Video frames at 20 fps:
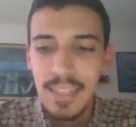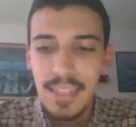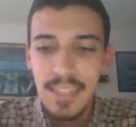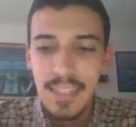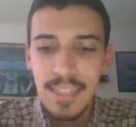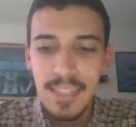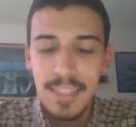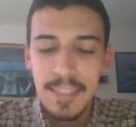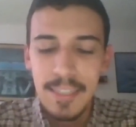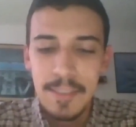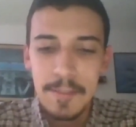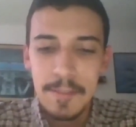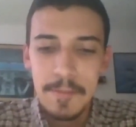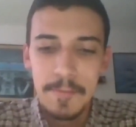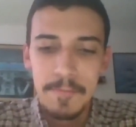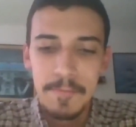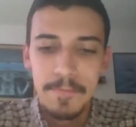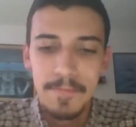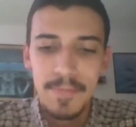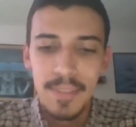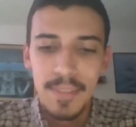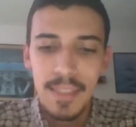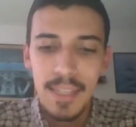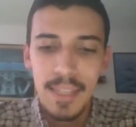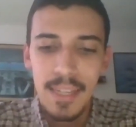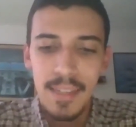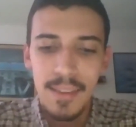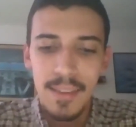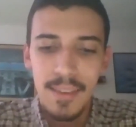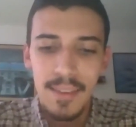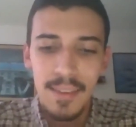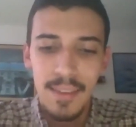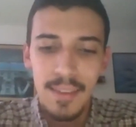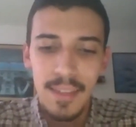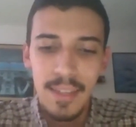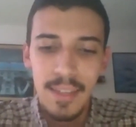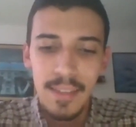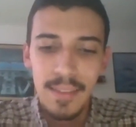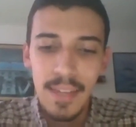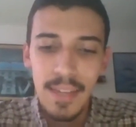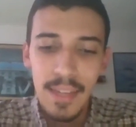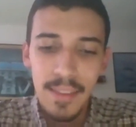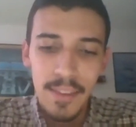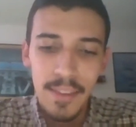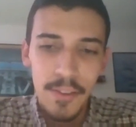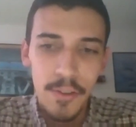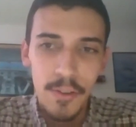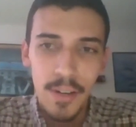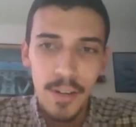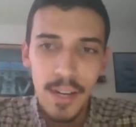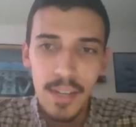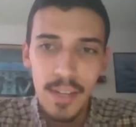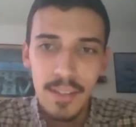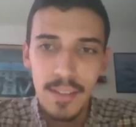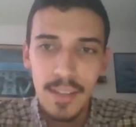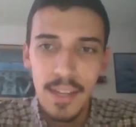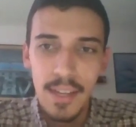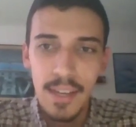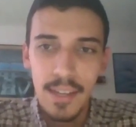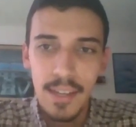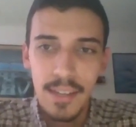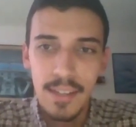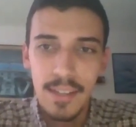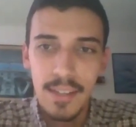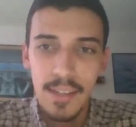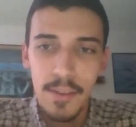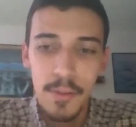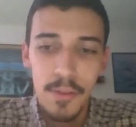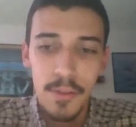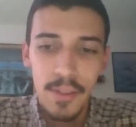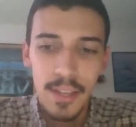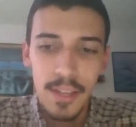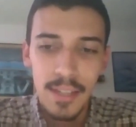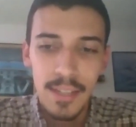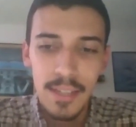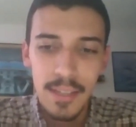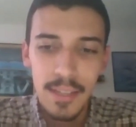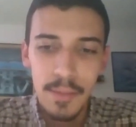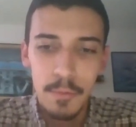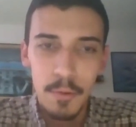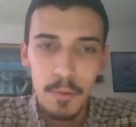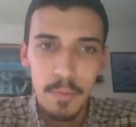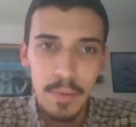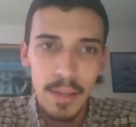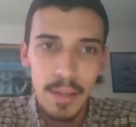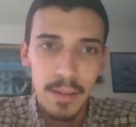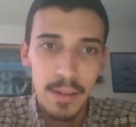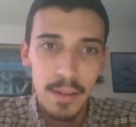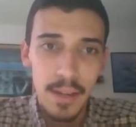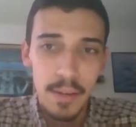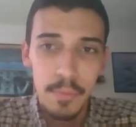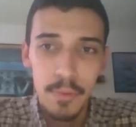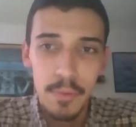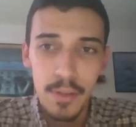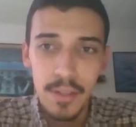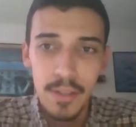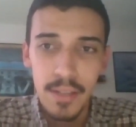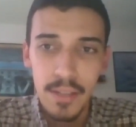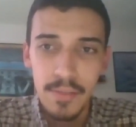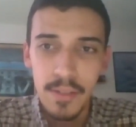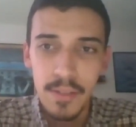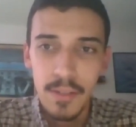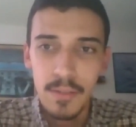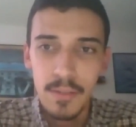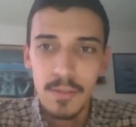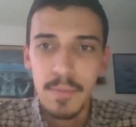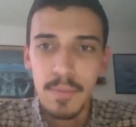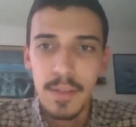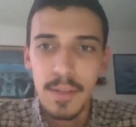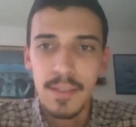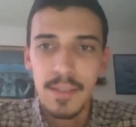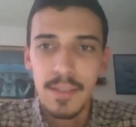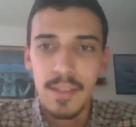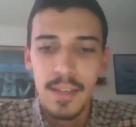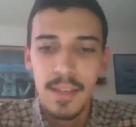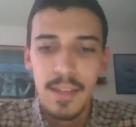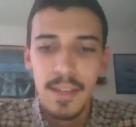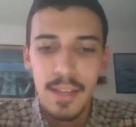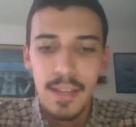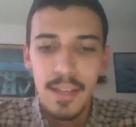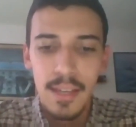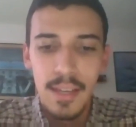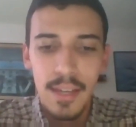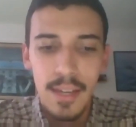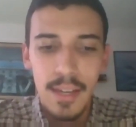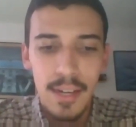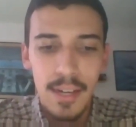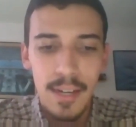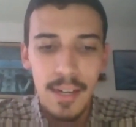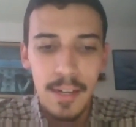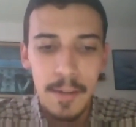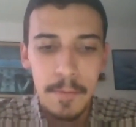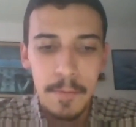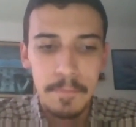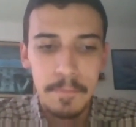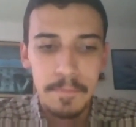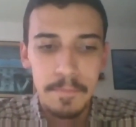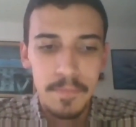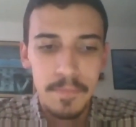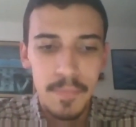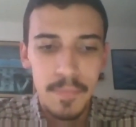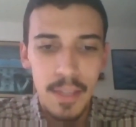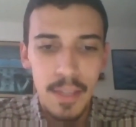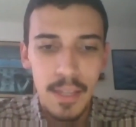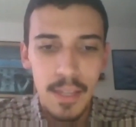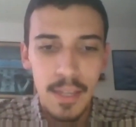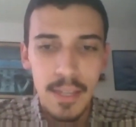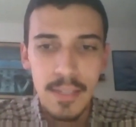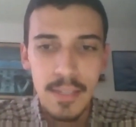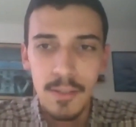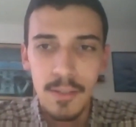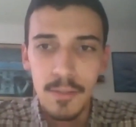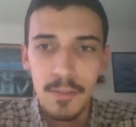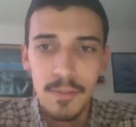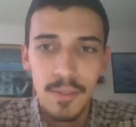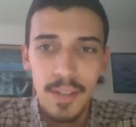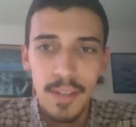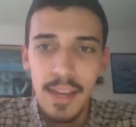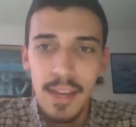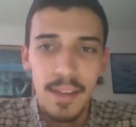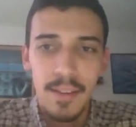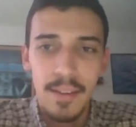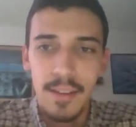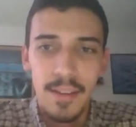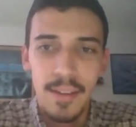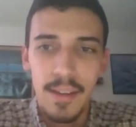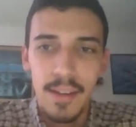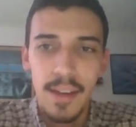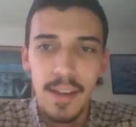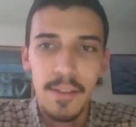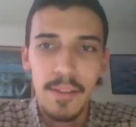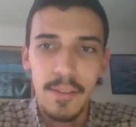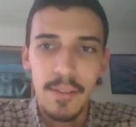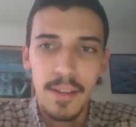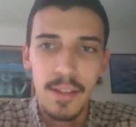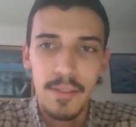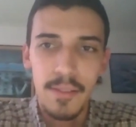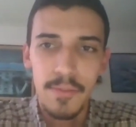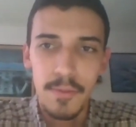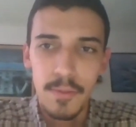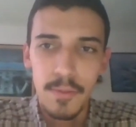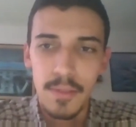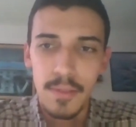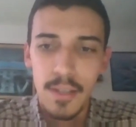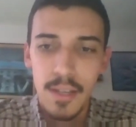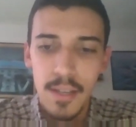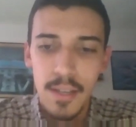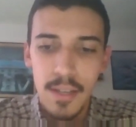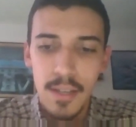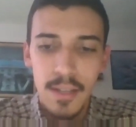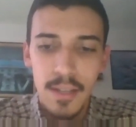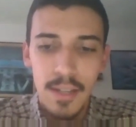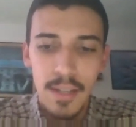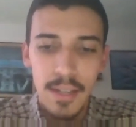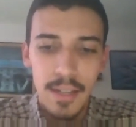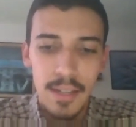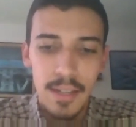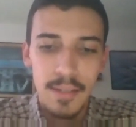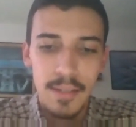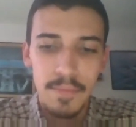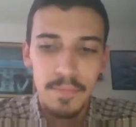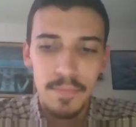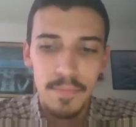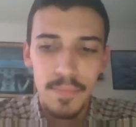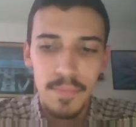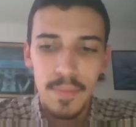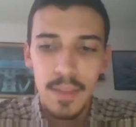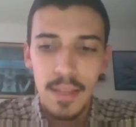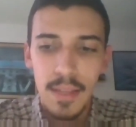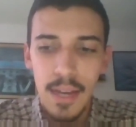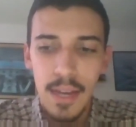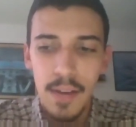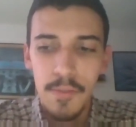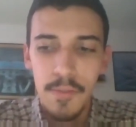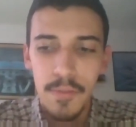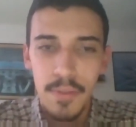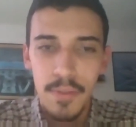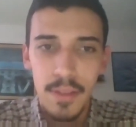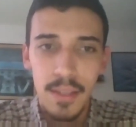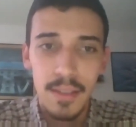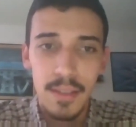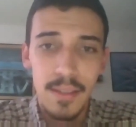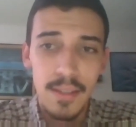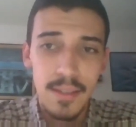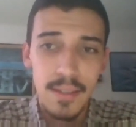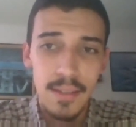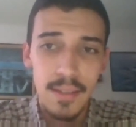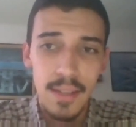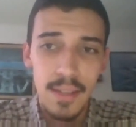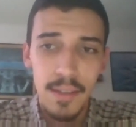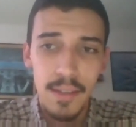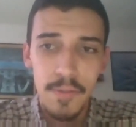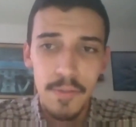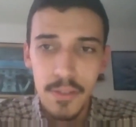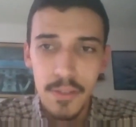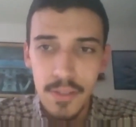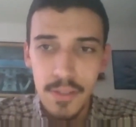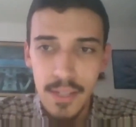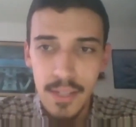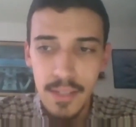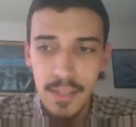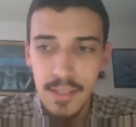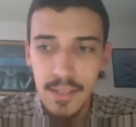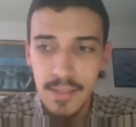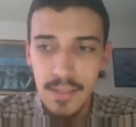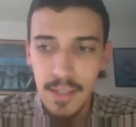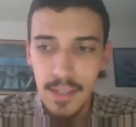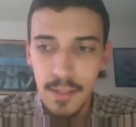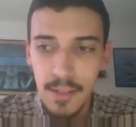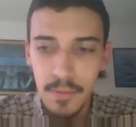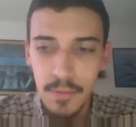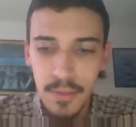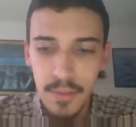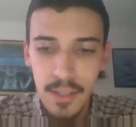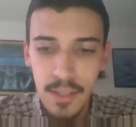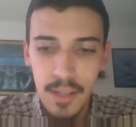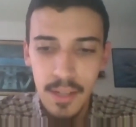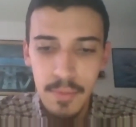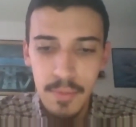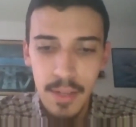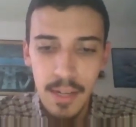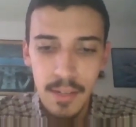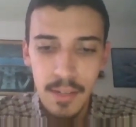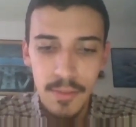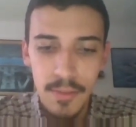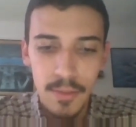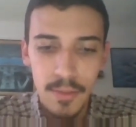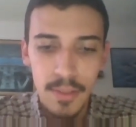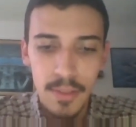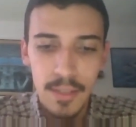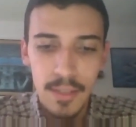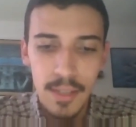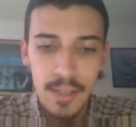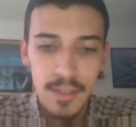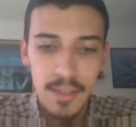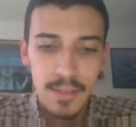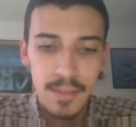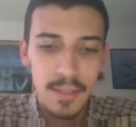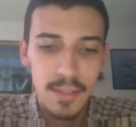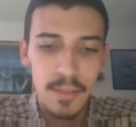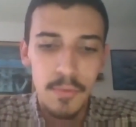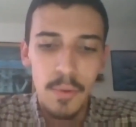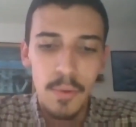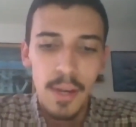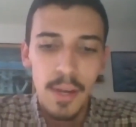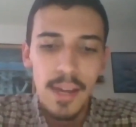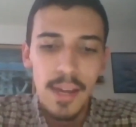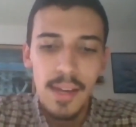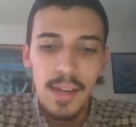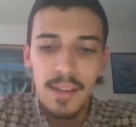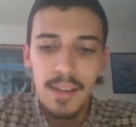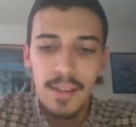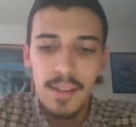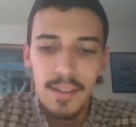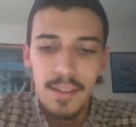uh, that that in your head, like you think that it will be like pretty difficult, but um, it is not like helpful. uh, After the second time that I took the test, it was like